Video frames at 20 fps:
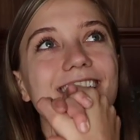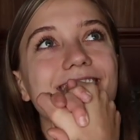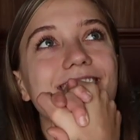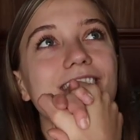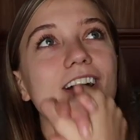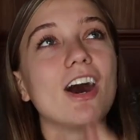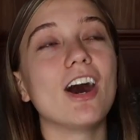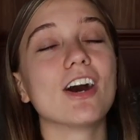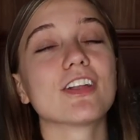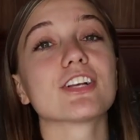
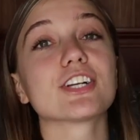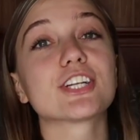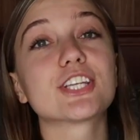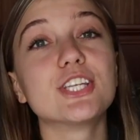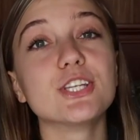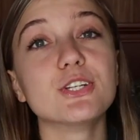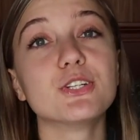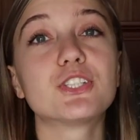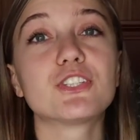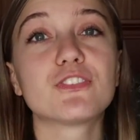the other
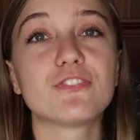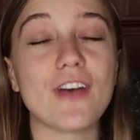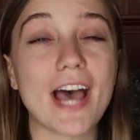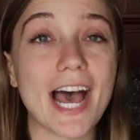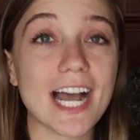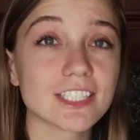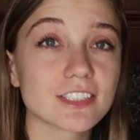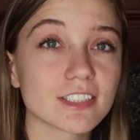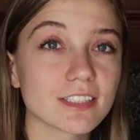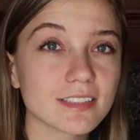huge
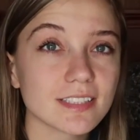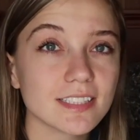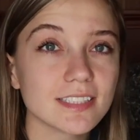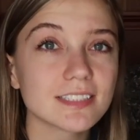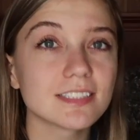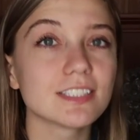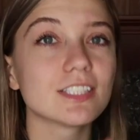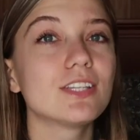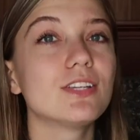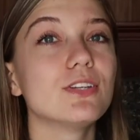factor in
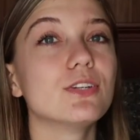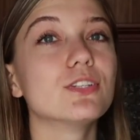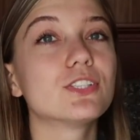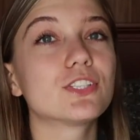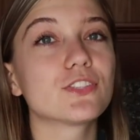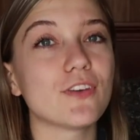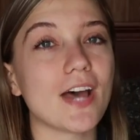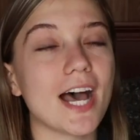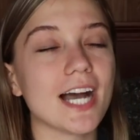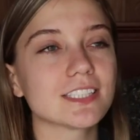this, that
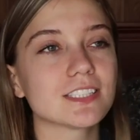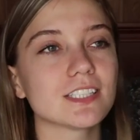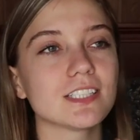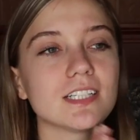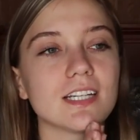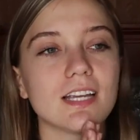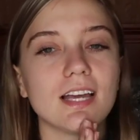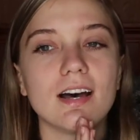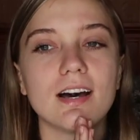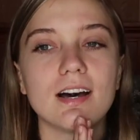
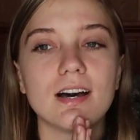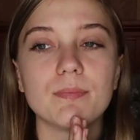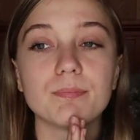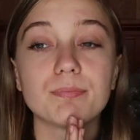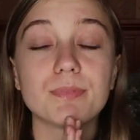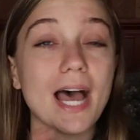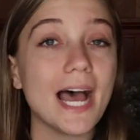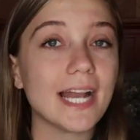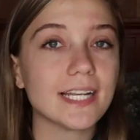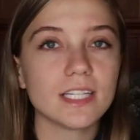
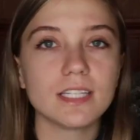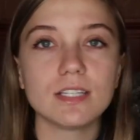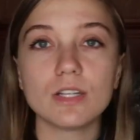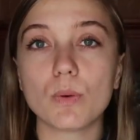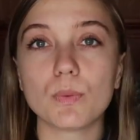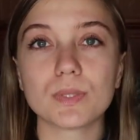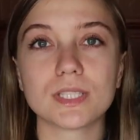I didn't know